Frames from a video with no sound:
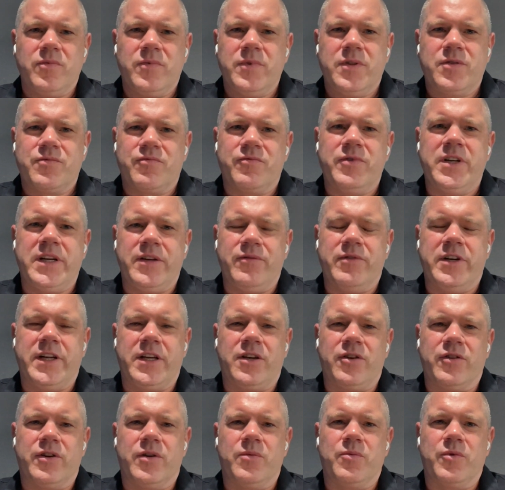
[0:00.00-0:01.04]
is really, really
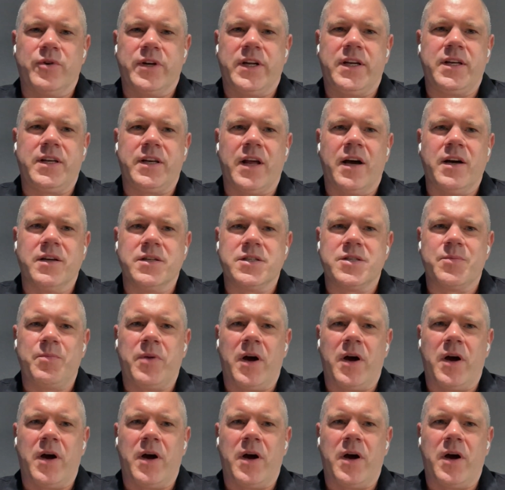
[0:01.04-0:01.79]
good at what it does,